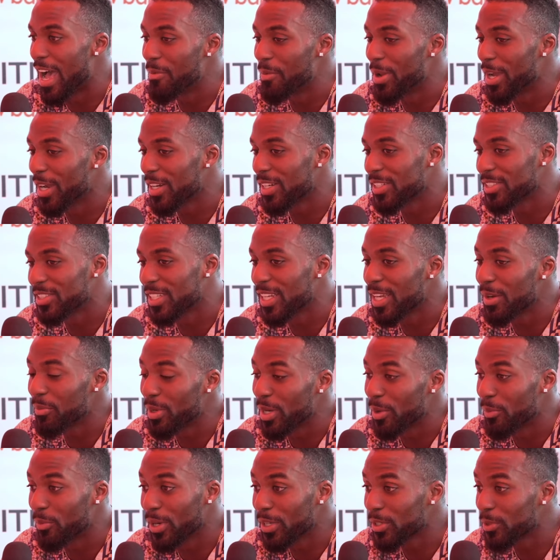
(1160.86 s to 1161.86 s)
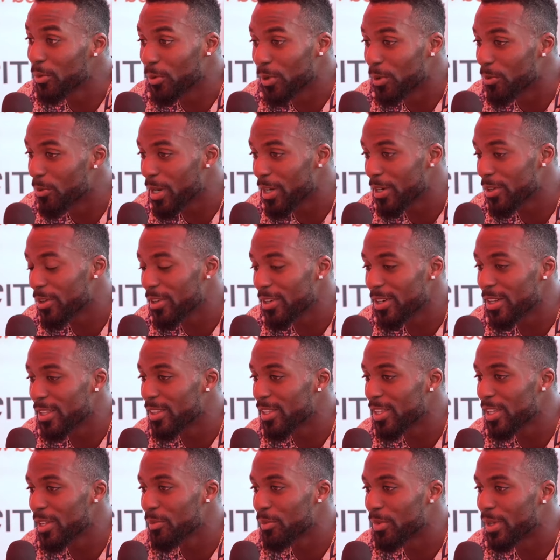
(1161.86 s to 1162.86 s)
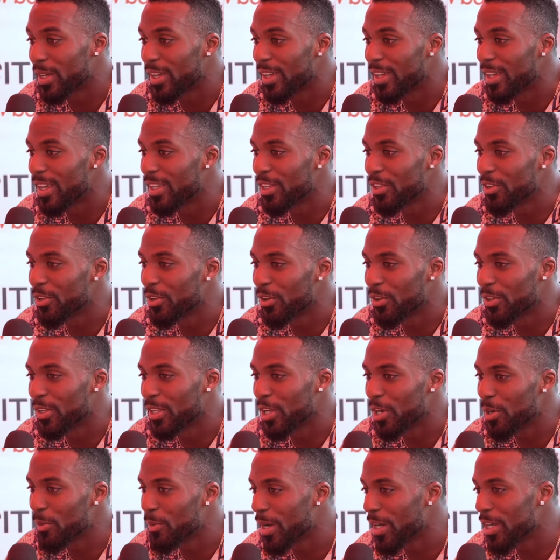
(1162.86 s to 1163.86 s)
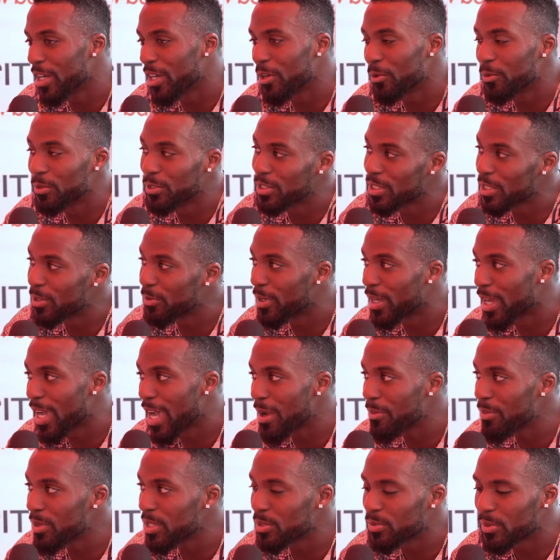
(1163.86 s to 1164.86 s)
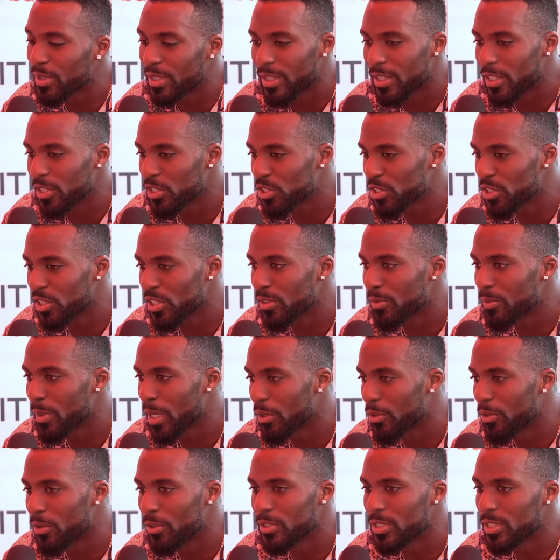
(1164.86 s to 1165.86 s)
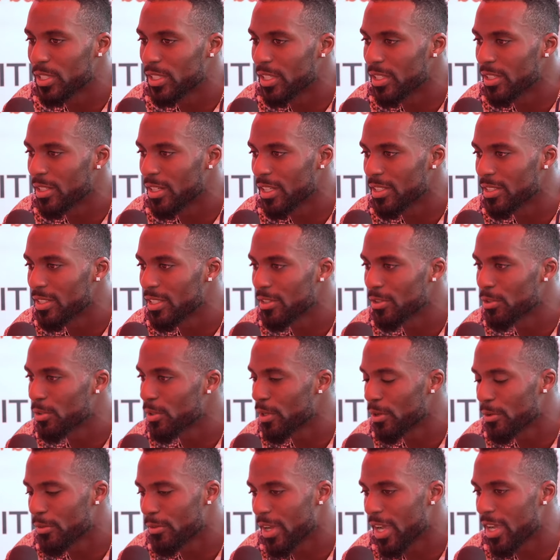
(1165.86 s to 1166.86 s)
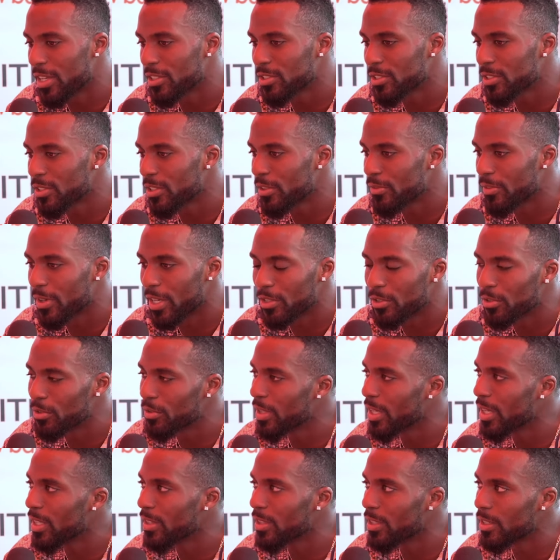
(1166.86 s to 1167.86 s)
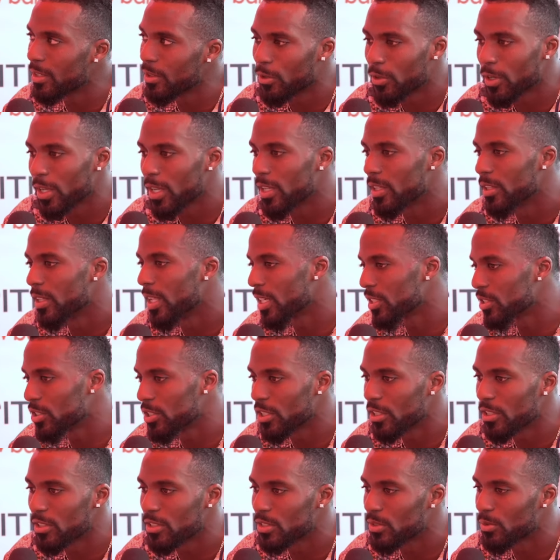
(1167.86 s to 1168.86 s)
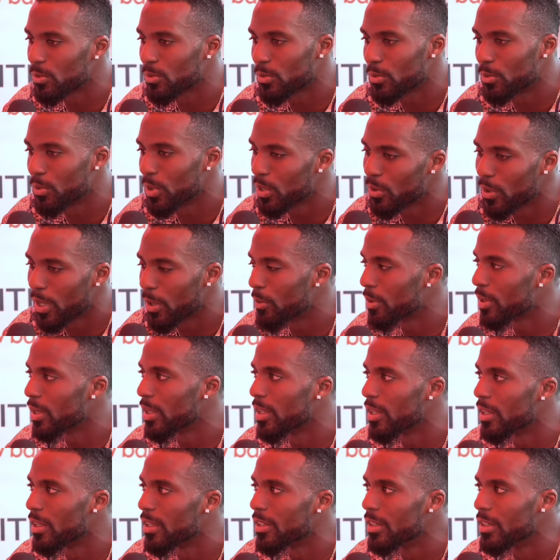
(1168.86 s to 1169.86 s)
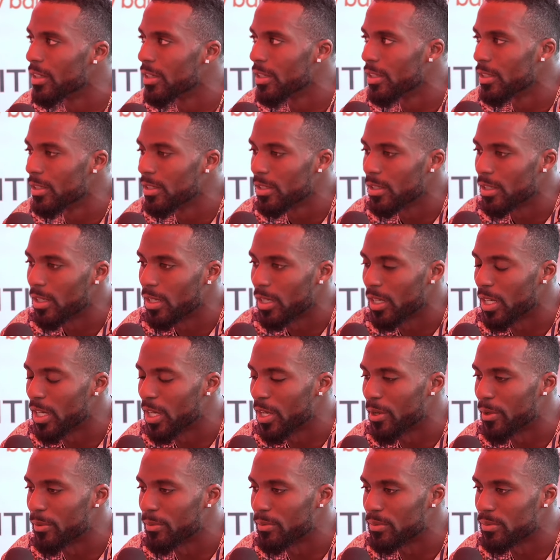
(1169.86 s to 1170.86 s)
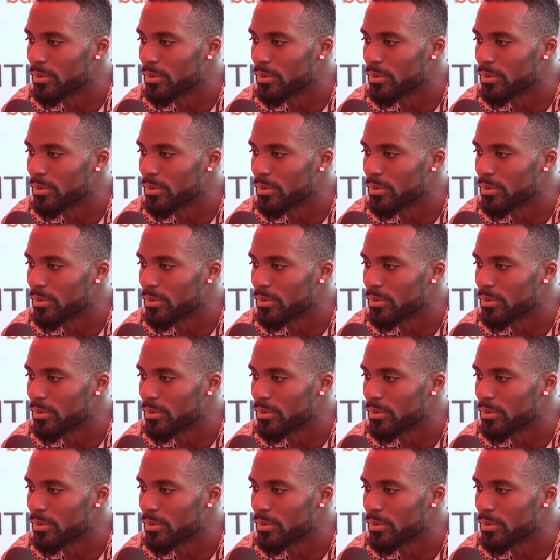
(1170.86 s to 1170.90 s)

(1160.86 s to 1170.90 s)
I'm not gonna say I'm gonna break the world record or anything, but you know, year by year we'll see what happens. But this year my goal is to hit 19.3 or faster. If I do that, then okay, next year's what do I want to hit? Yeah, yeah, yeah.